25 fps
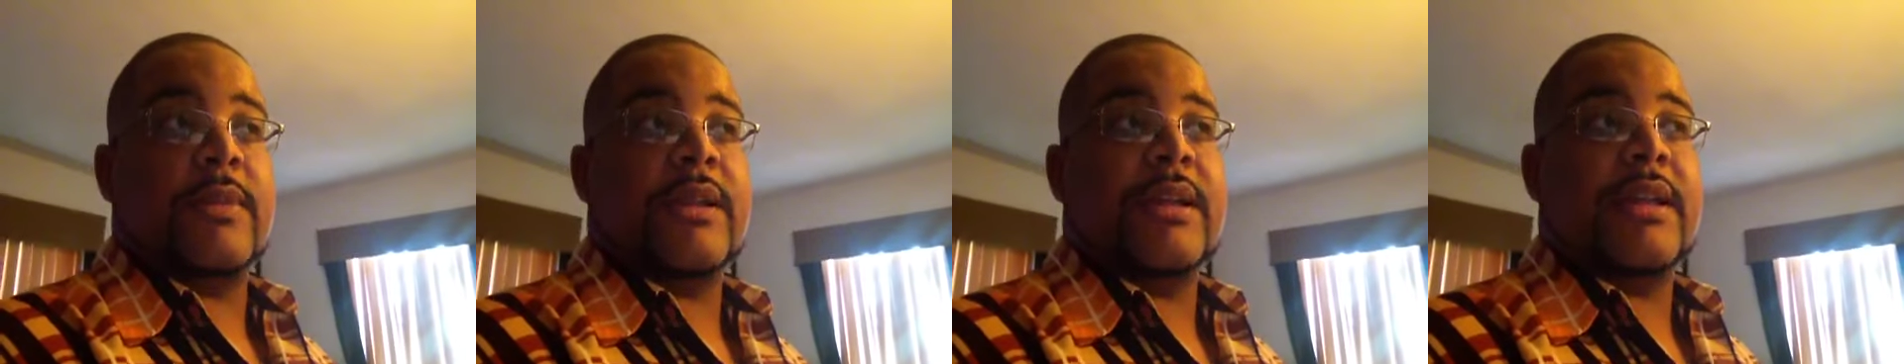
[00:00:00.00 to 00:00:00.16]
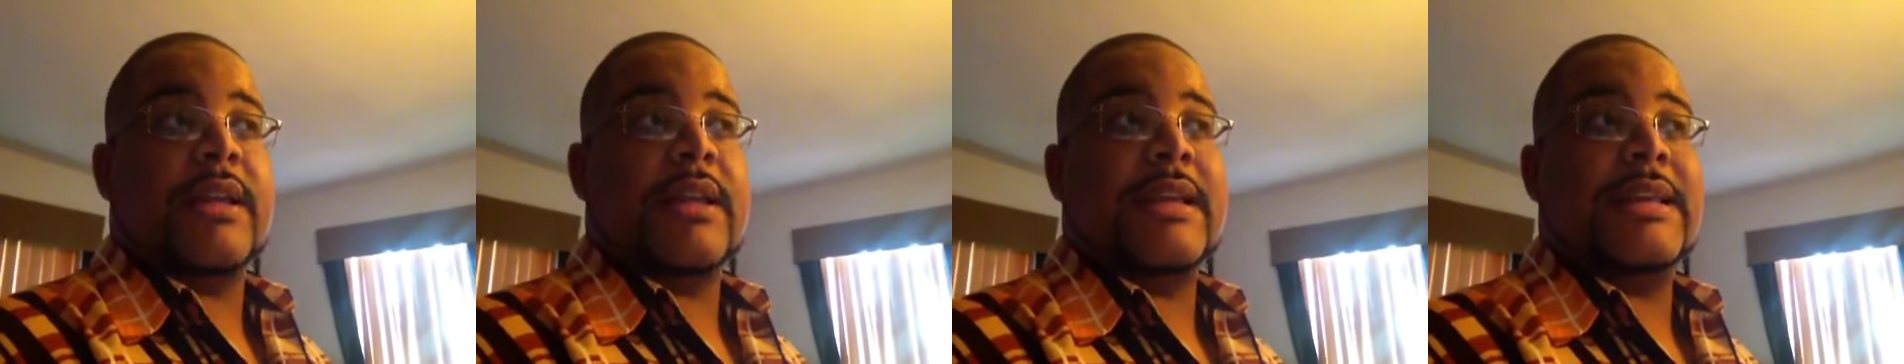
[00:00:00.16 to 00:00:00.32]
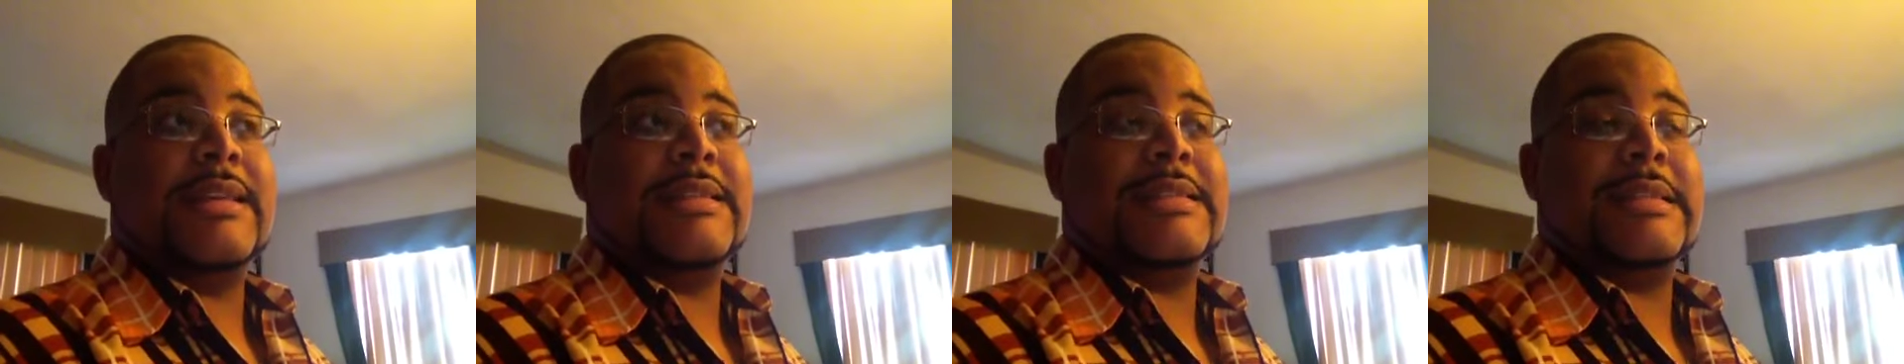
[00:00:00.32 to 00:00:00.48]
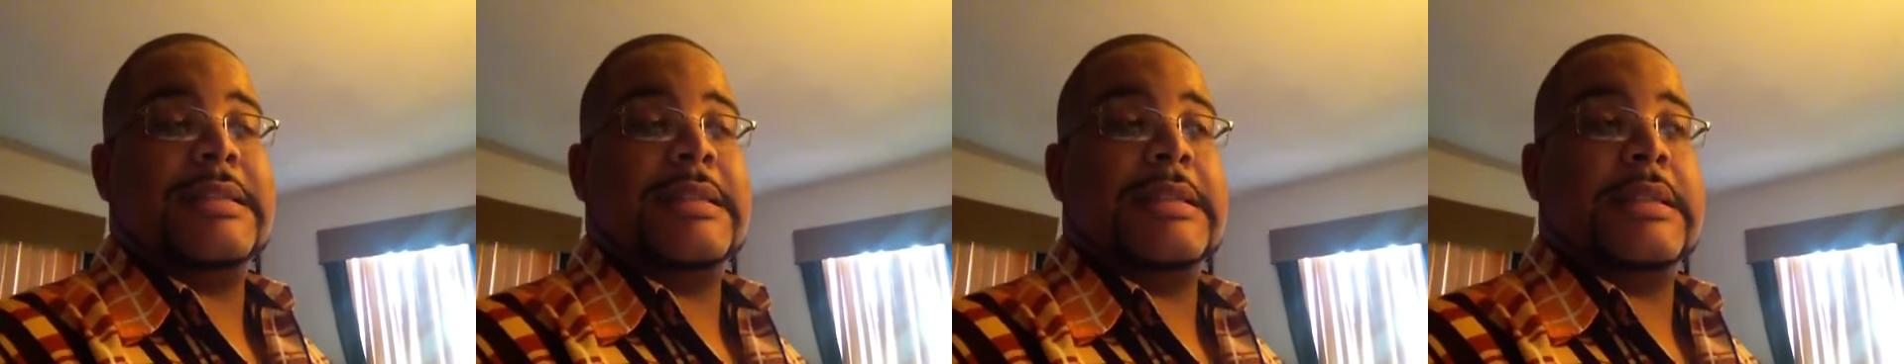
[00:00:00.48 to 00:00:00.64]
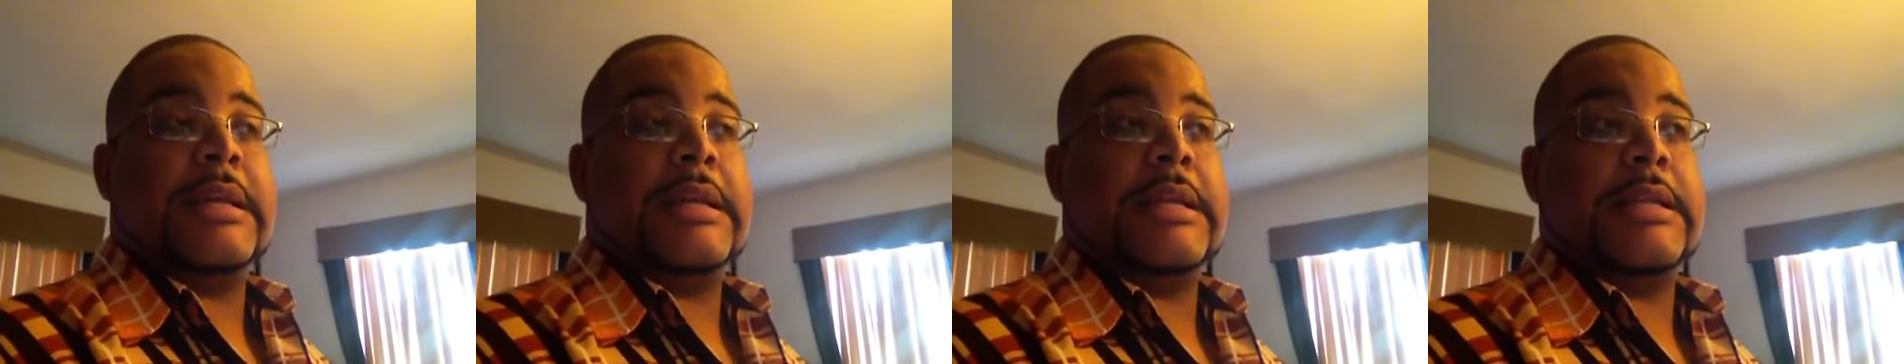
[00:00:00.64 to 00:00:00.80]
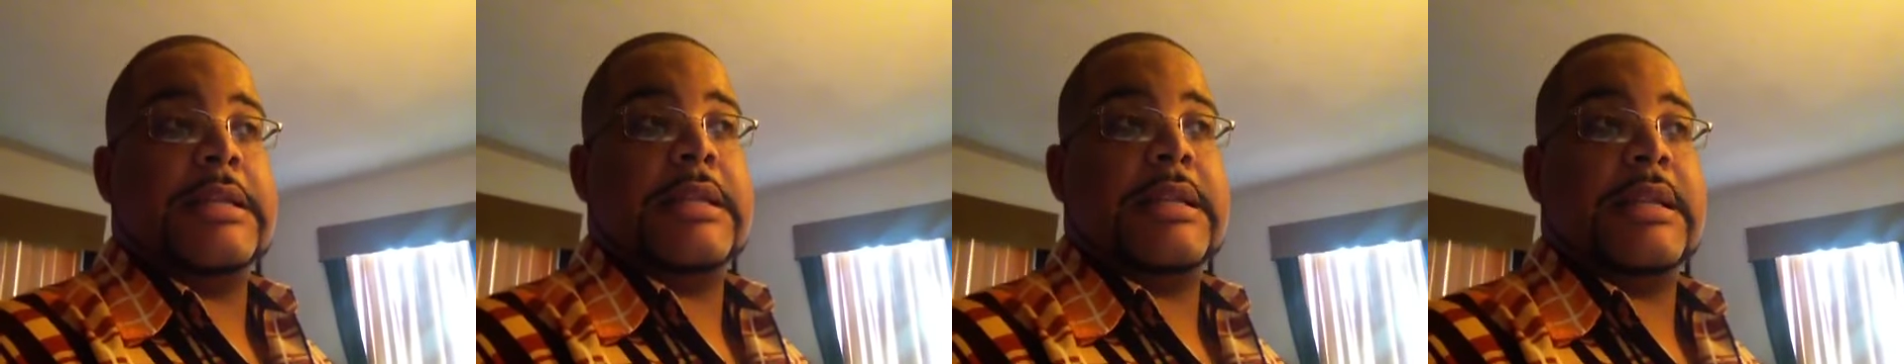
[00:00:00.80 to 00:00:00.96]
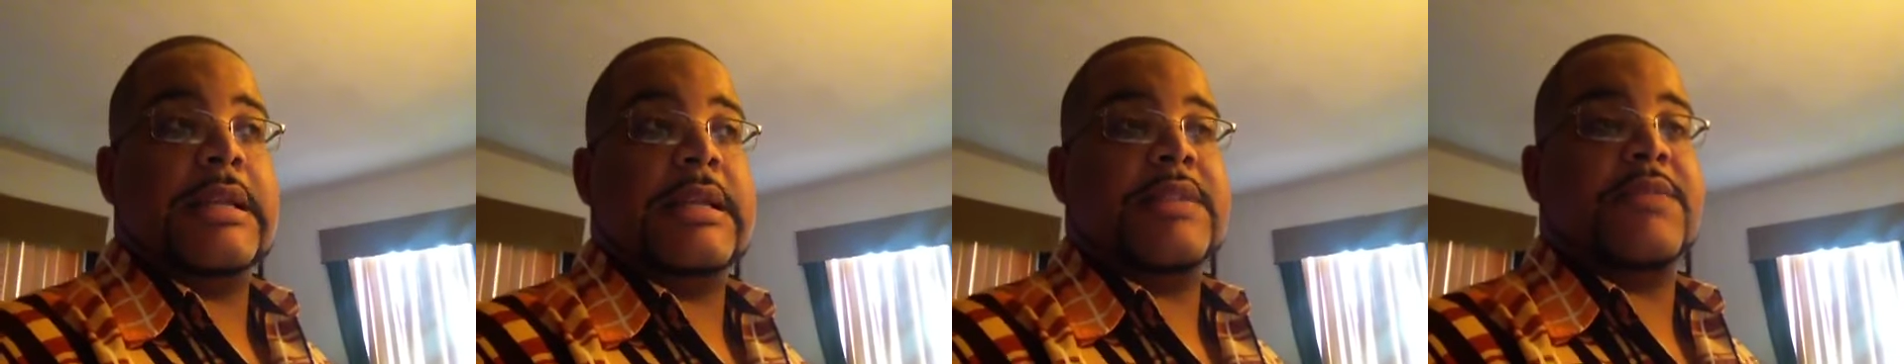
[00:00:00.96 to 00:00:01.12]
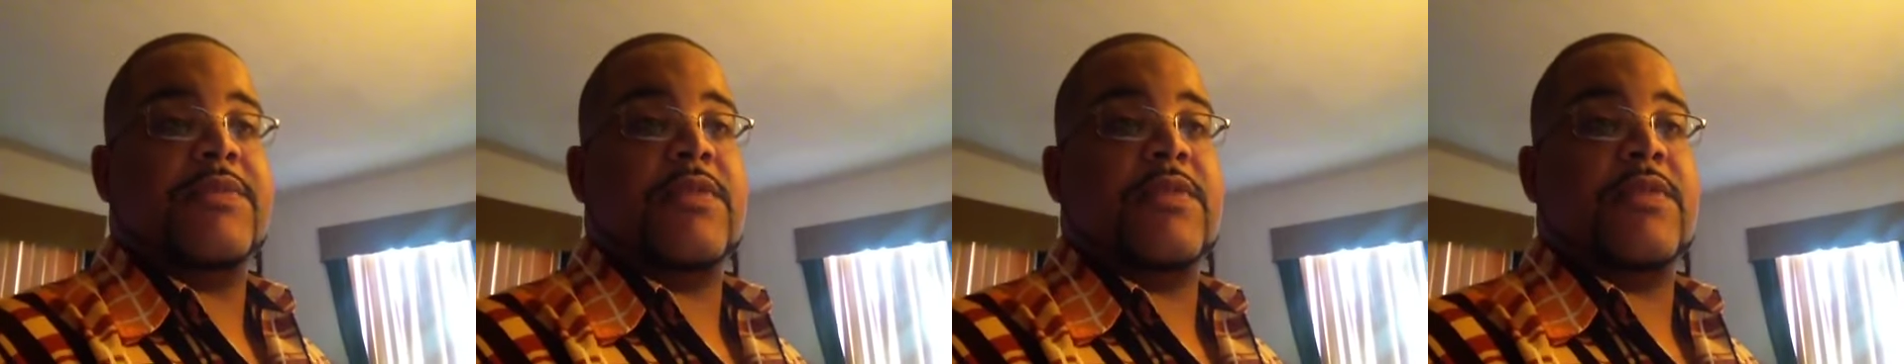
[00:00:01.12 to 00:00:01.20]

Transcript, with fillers: he's London he's